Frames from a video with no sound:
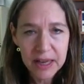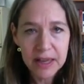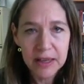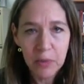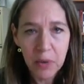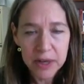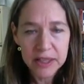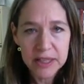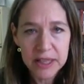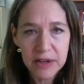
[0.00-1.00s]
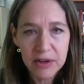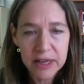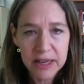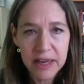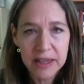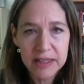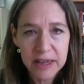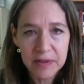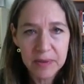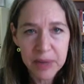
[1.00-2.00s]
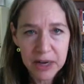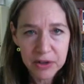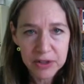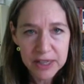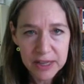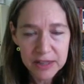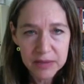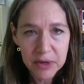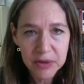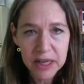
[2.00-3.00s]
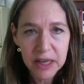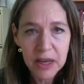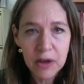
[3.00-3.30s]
They wanted to hear again David Pecker's testimony,